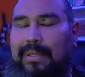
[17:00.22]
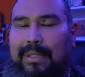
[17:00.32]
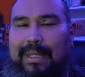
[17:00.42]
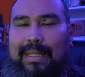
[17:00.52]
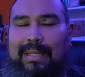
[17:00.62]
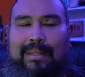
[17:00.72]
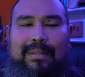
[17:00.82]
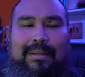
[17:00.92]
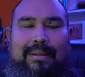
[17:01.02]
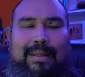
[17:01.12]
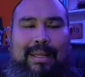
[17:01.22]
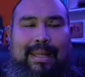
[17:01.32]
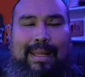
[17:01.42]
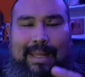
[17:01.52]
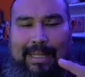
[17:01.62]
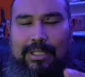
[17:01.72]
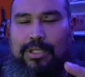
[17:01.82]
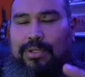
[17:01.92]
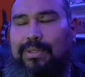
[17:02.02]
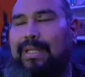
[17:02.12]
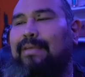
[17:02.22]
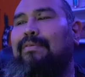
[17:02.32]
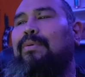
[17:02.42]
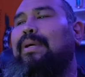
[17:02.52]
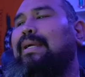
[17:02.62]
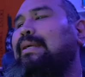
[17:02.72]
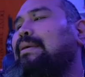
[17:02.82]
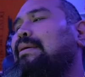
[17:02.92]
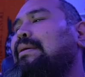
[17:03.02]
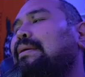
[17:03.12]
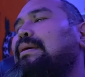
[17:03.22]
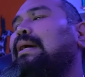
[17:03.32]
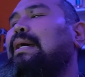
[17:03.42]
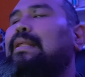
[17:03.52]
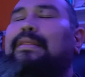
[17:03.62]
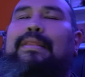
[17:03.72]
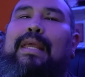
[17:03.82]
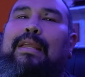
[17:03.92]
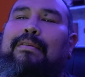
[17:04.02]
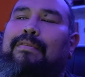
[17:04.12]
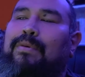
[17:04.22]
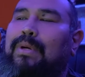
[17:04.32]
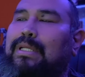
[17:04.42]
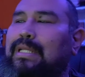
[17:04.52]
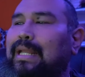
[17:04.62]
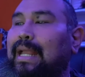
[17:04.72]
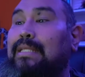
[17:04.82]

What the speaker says: Get into the giveaway. Thank you for watching, and